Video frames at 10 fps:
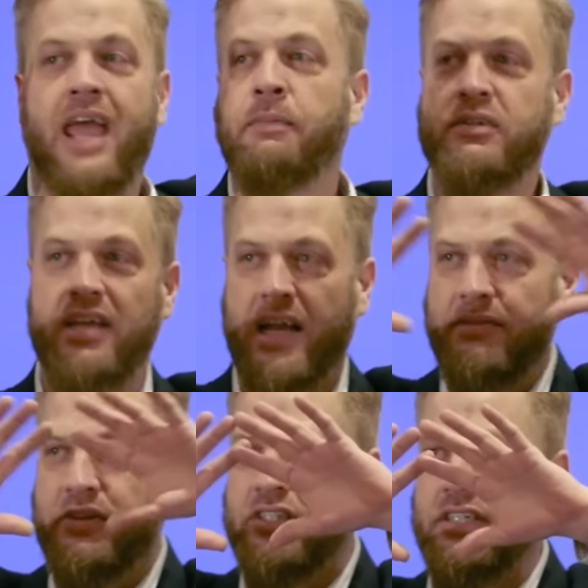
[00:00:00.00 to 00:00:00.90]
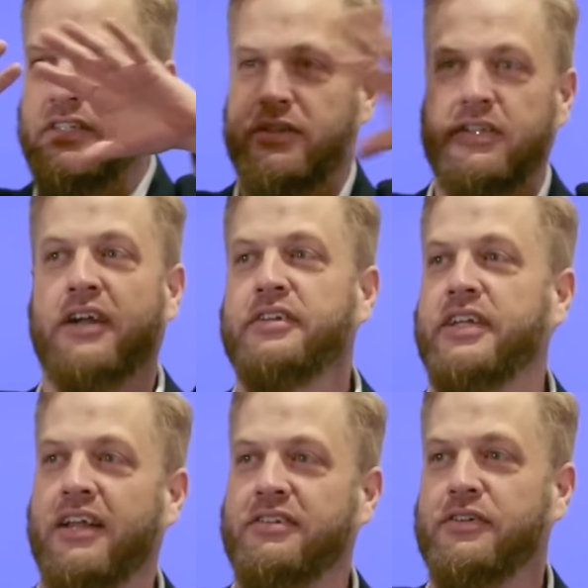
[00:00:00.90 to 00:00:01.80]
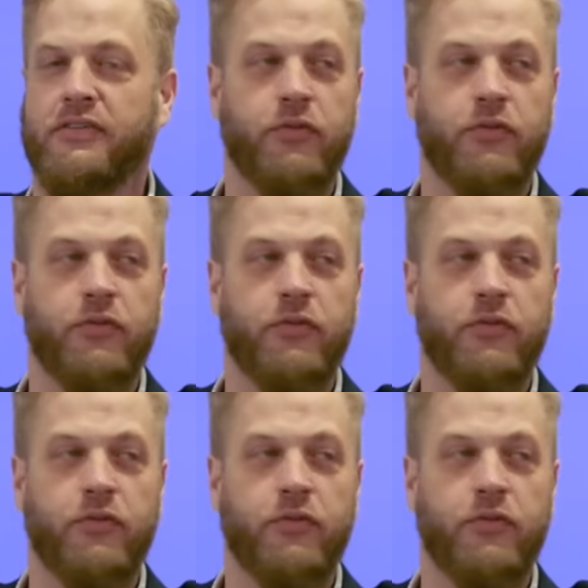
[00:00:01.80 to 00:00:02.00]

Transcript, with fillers: Cable television, Dr. Yasser,